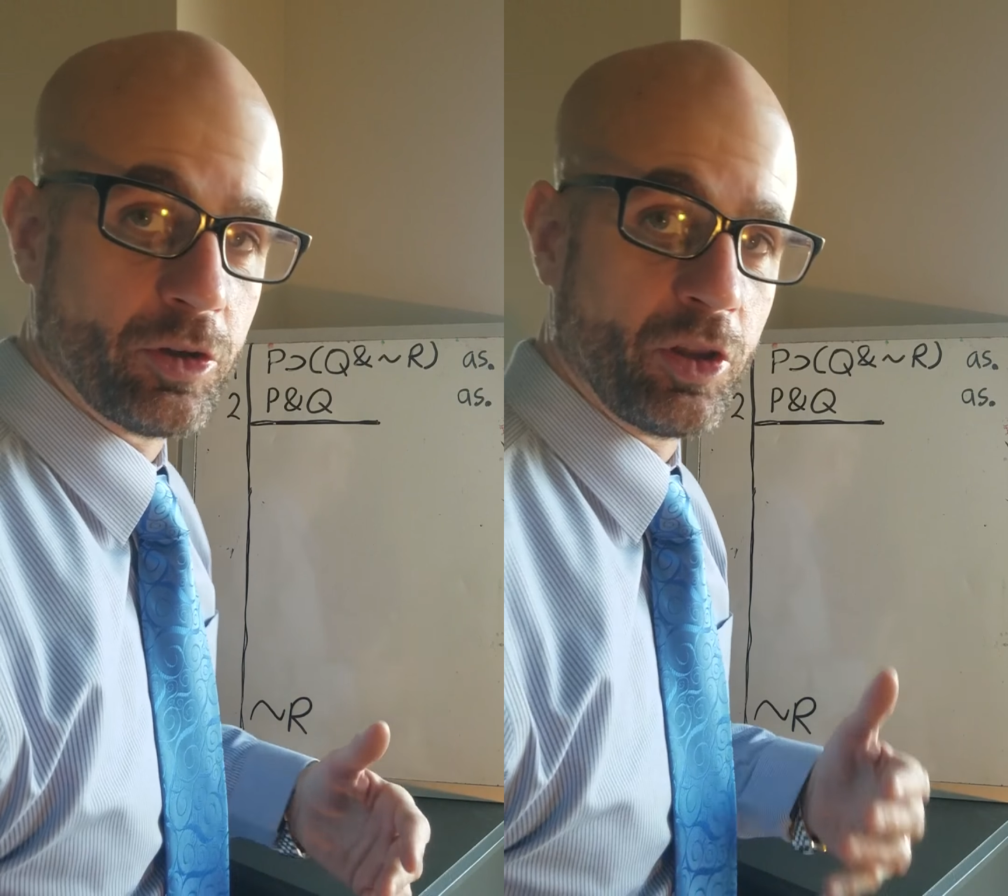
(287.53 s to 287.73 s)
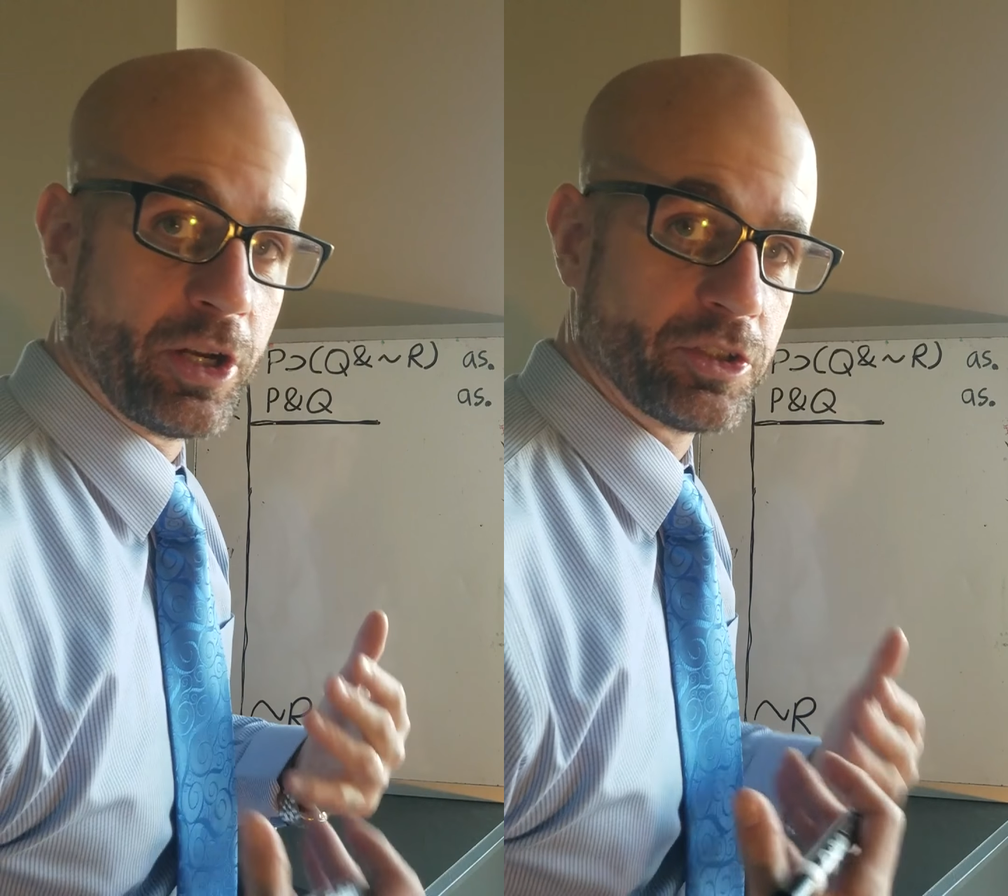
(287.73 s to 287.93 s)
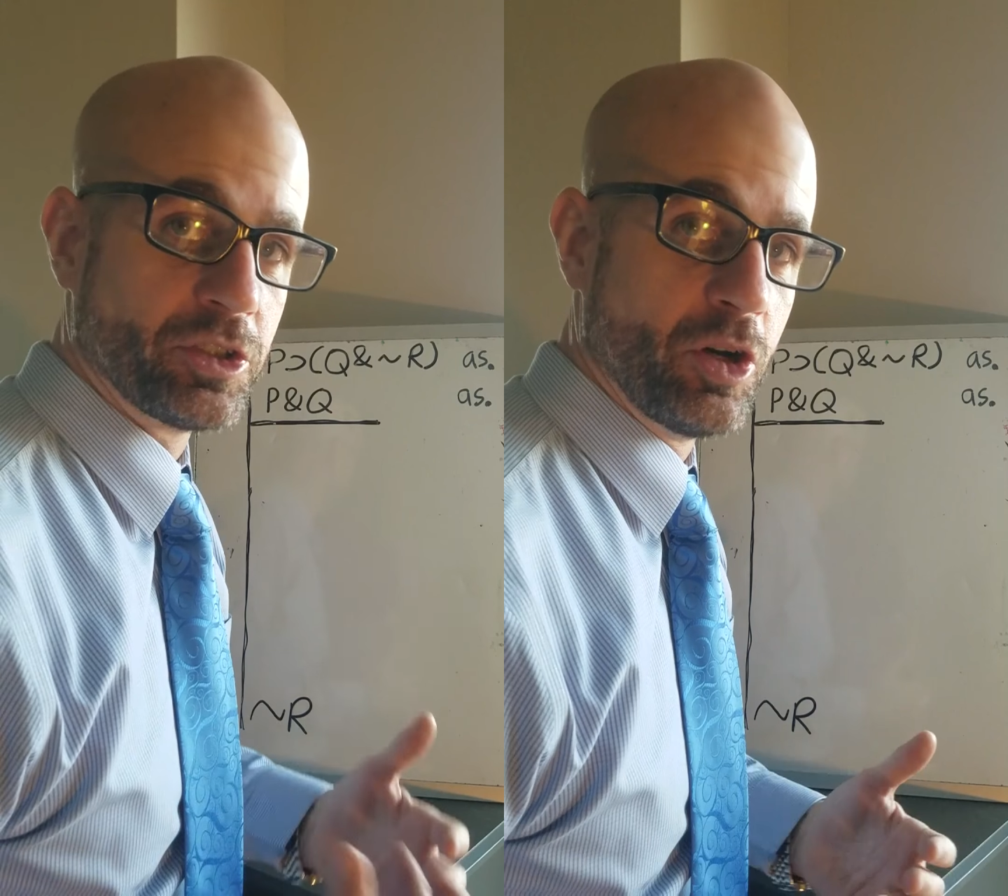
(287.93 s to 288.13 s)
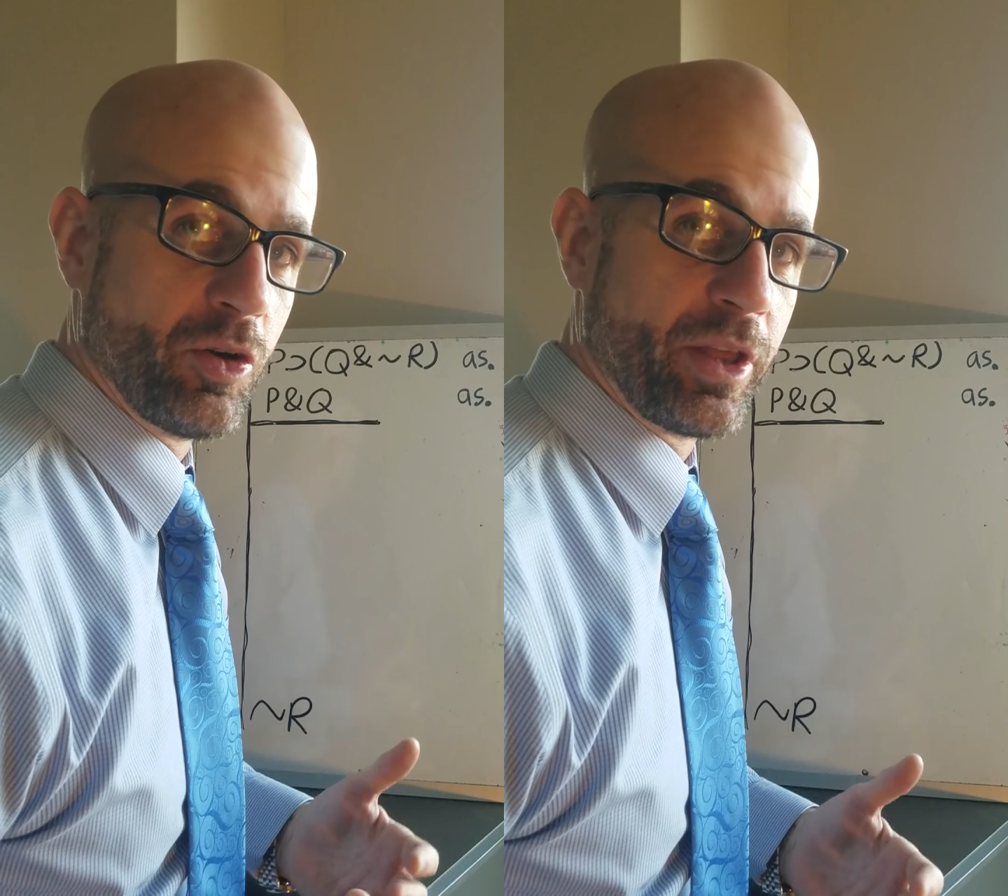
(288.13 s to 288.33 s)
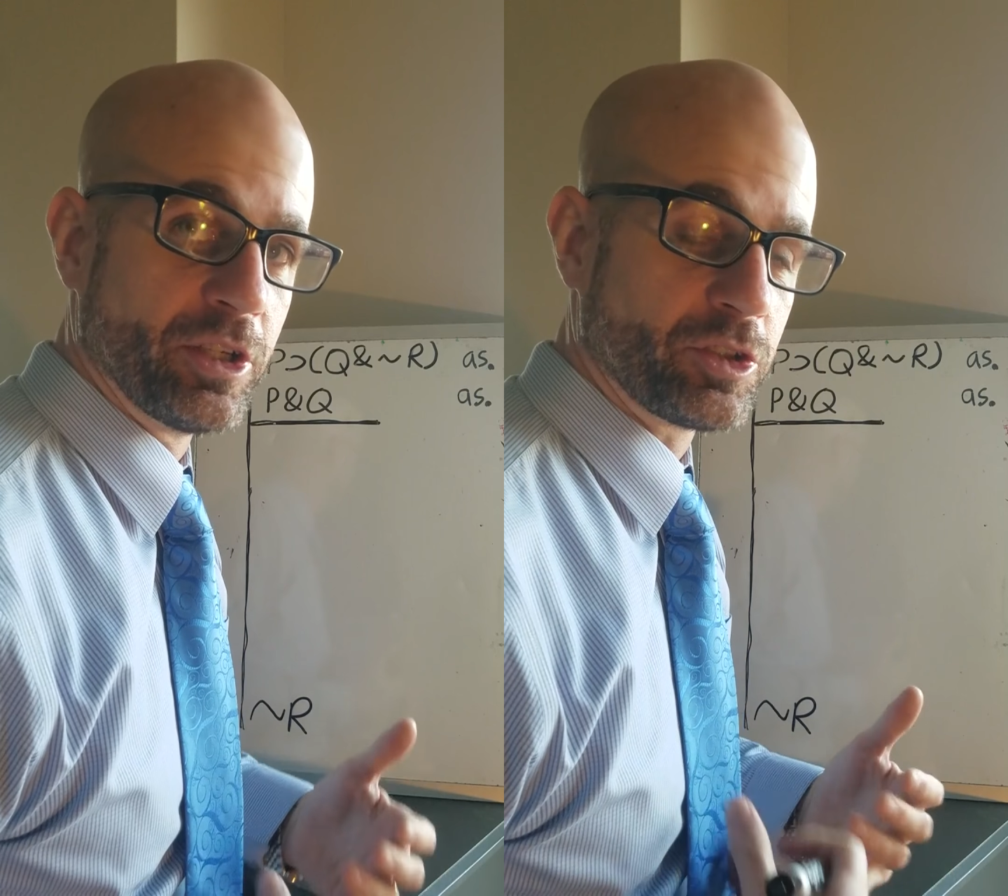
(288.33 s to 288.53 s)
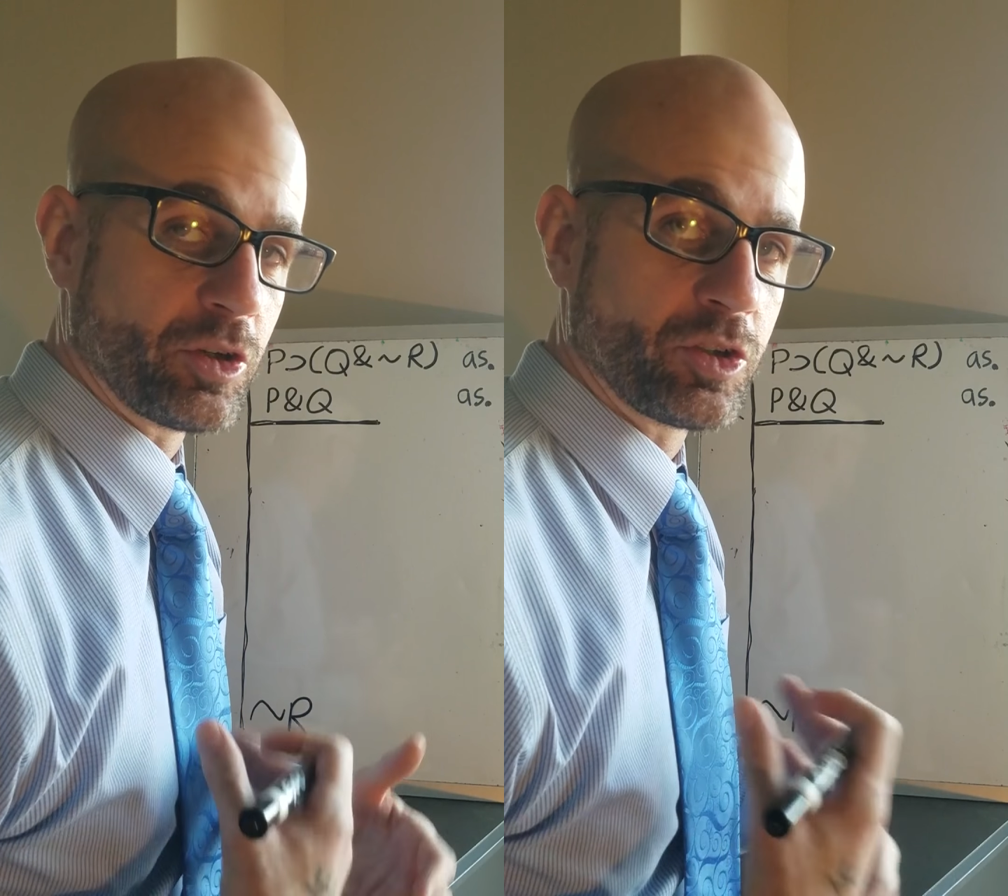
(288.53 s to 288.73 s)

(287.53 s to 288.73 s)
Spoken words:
let us know that it's our